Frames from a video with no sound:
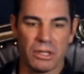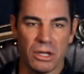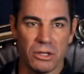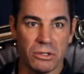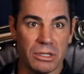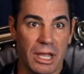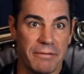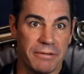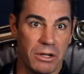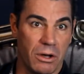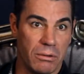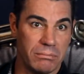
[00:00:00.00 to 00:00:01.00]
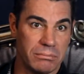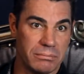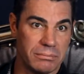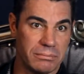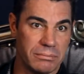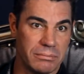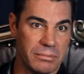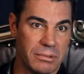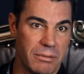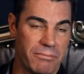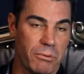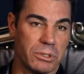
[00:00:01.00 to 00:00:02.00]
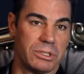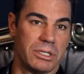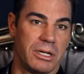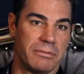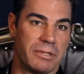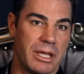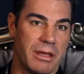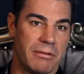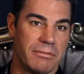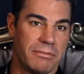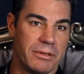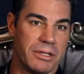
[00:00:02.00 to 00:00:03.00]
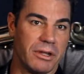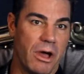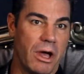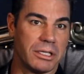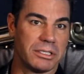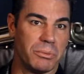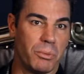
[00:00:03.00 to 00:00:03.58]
a good life at home. I'm fortunate enough to have an awesome